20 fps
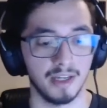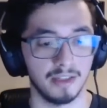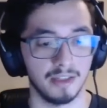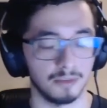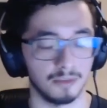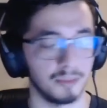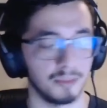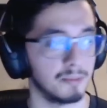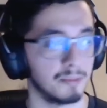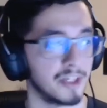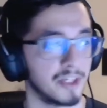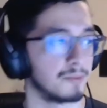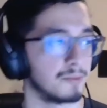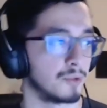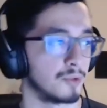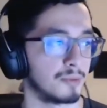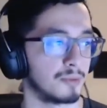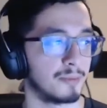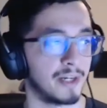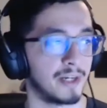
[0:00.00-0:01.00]
you'll be much
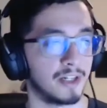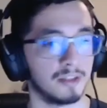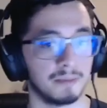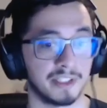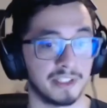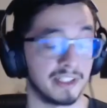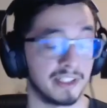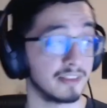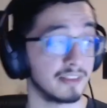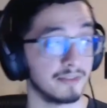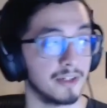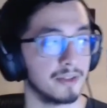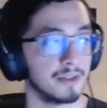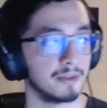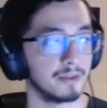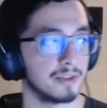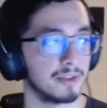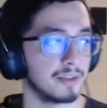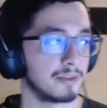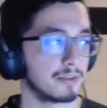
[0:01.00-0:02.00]
more prepared because of all
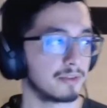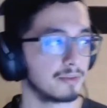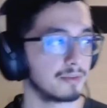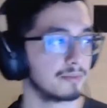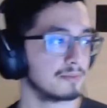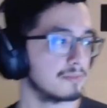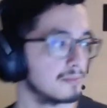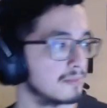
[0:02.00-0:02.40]
those things.